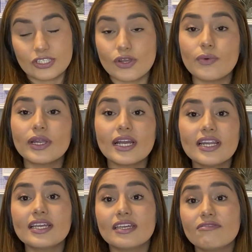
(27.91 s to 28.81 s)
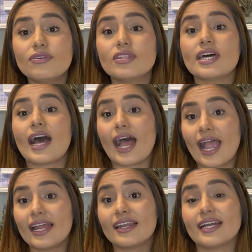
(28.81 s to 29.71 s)
So we're going to give you the
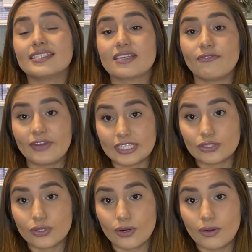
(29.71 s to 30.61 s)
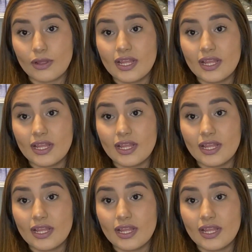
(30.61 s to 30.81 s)
highlights of escrow.